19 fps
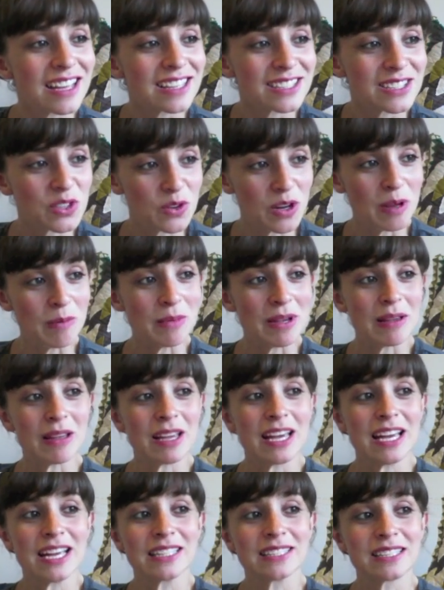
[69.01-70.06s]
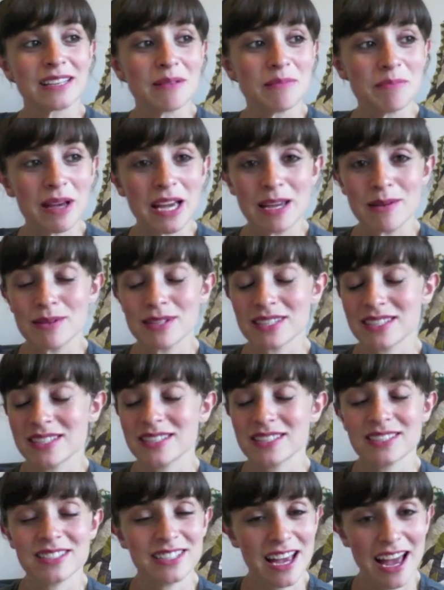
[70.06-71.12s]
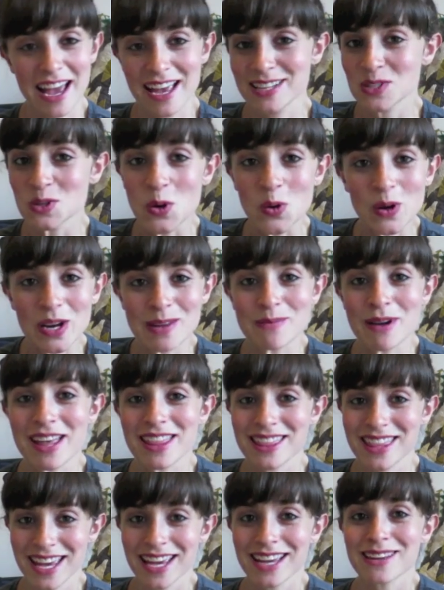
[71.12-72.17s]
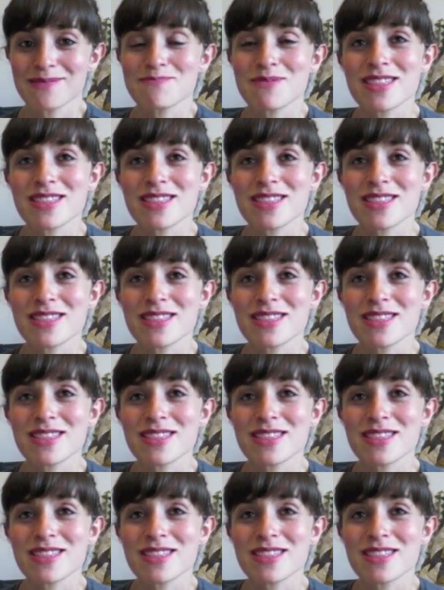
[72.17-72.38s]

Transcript: screaming kids and babies, it's not really my thing.